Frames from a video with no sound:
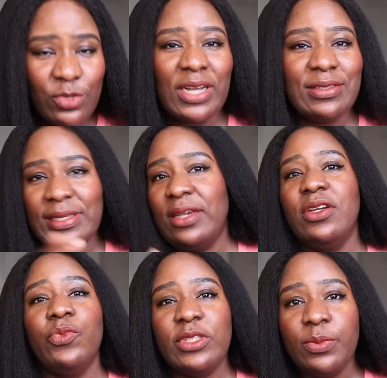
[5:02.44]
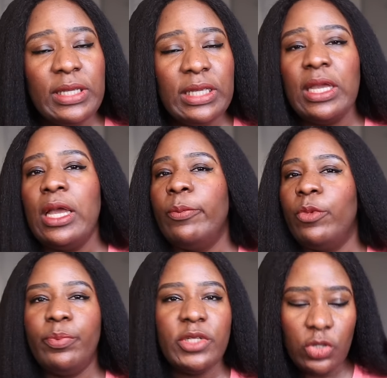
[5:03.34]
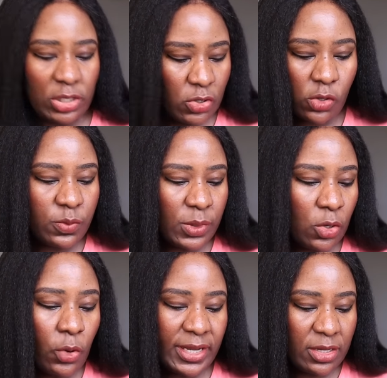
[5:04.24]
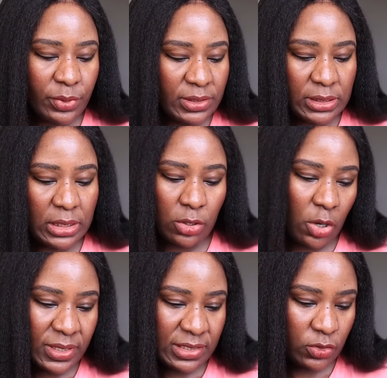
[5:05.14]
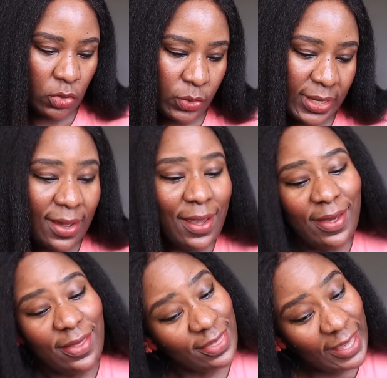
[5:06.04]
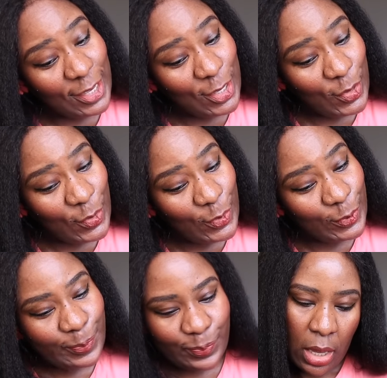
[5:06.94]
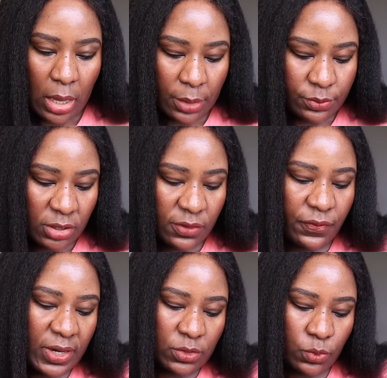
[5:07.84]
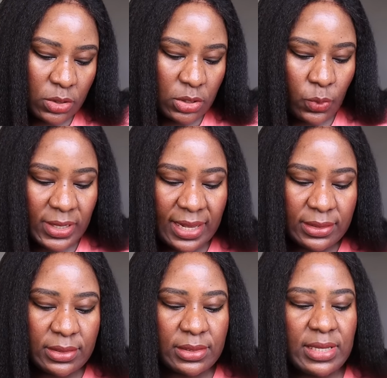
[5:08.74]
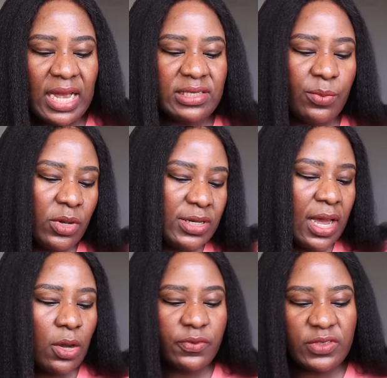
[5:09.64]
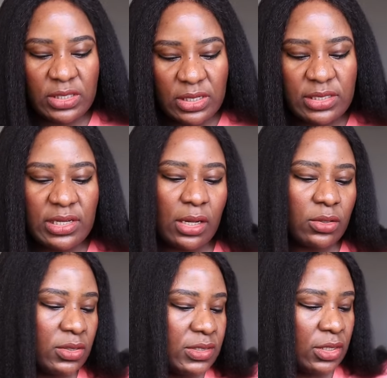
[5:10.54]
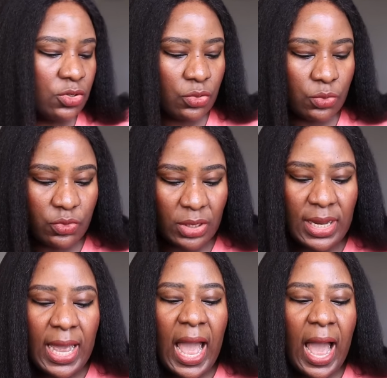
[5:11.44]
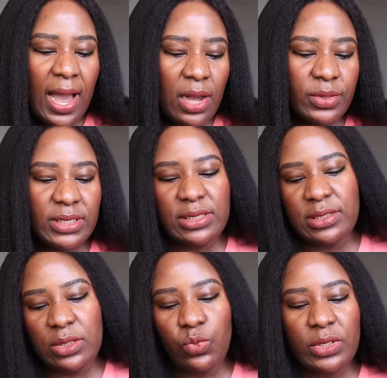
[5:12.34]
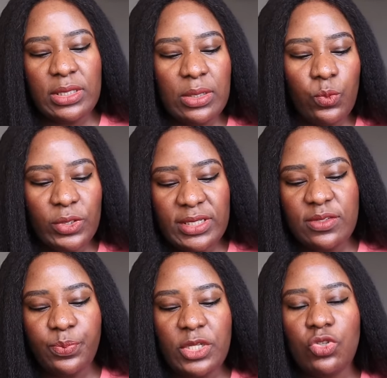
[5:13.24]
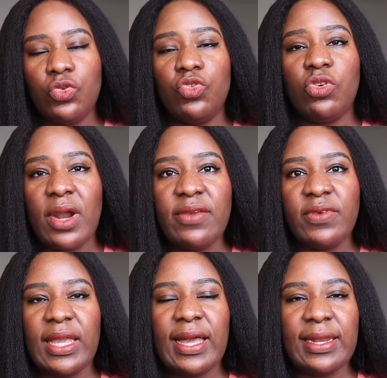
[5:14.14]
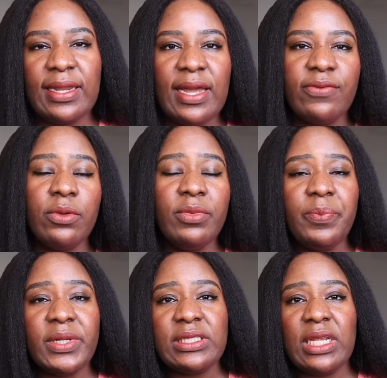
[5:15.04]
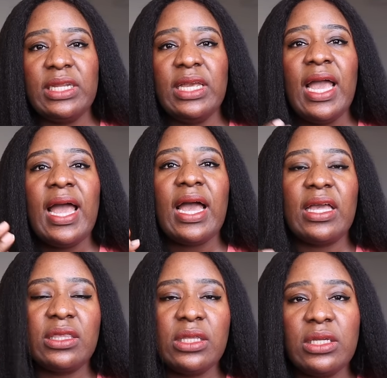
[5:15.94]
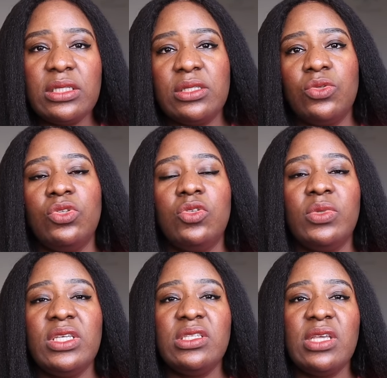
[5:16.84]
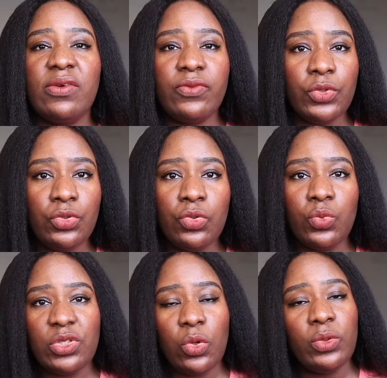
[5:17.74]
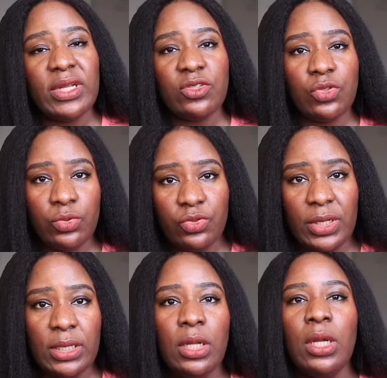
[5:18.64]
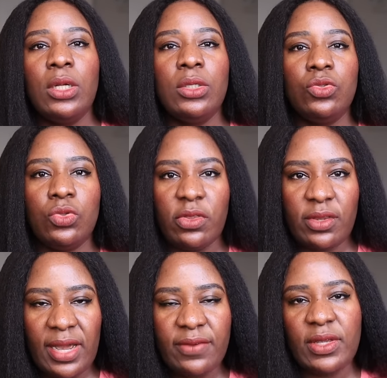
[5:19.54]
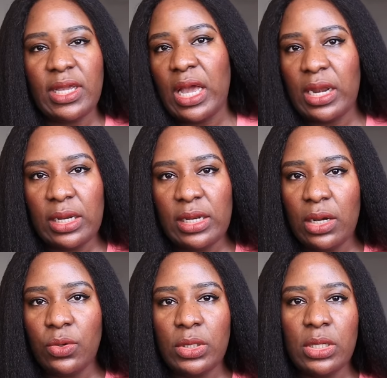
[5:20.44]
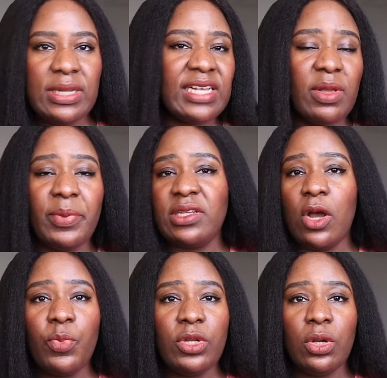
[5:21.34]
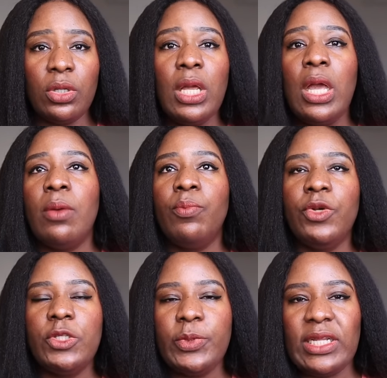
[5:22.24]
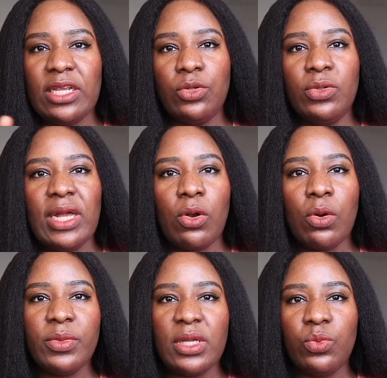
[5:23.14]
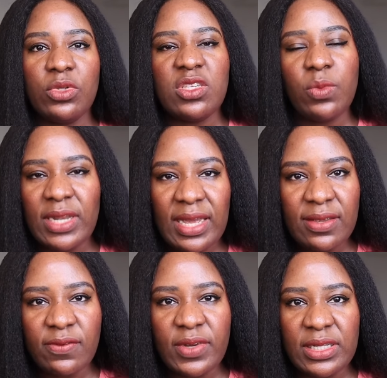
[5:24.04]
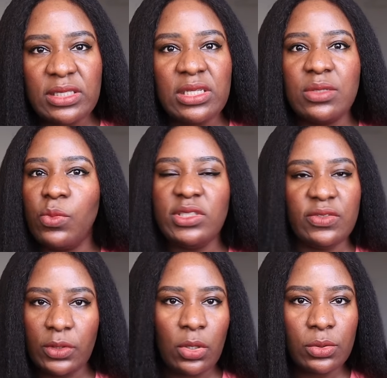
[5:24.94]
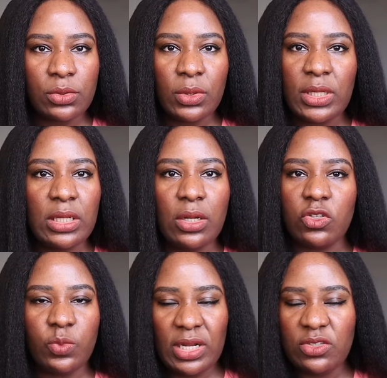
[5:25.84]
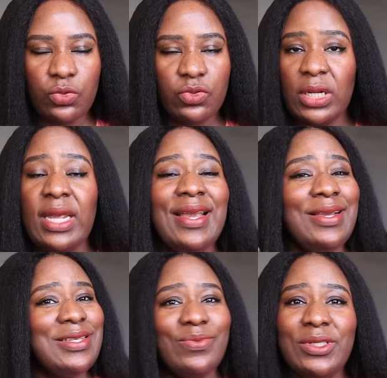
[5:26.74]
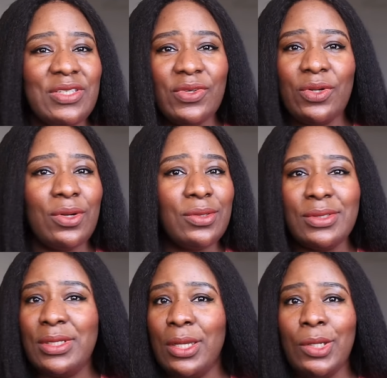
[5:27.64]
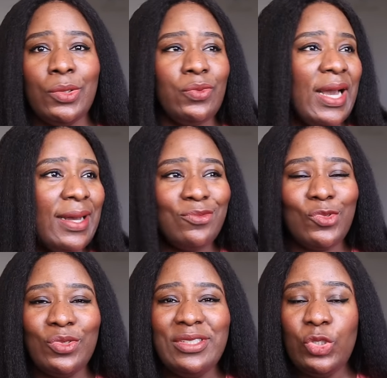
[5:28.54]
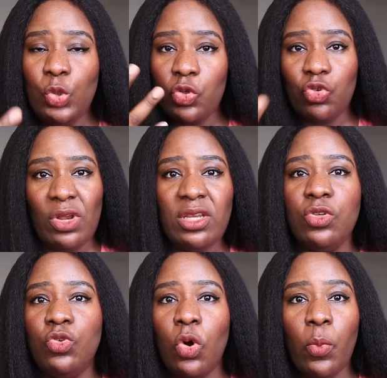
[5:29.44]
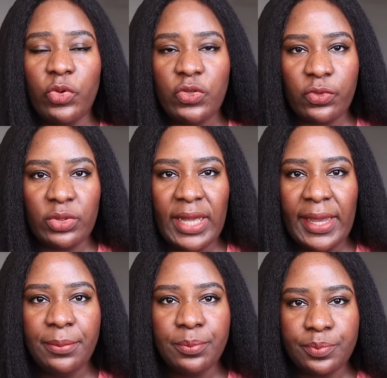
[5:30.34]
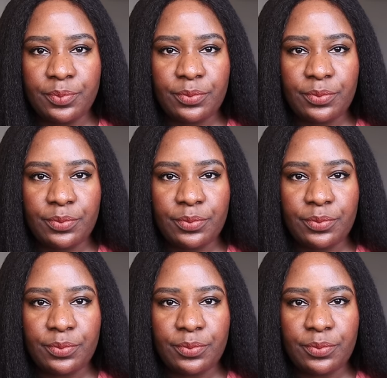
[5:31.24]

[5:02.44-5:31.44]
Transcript: you can disagree with me, but please don't insult me or anybody in the comment section, okay? Thank you. So the first one someone asked is, as a mother of teenage and adolescent children, how easy will it be to thrive in Canada? For me personally, I think it is going to be easier for you with older children to thrive in Canada, okay? That's my personal opinion. Most people that I know that come here with smaller infants, it's more difficult, okay? Or smaller children, it's more difficult. Your children need you almost full time,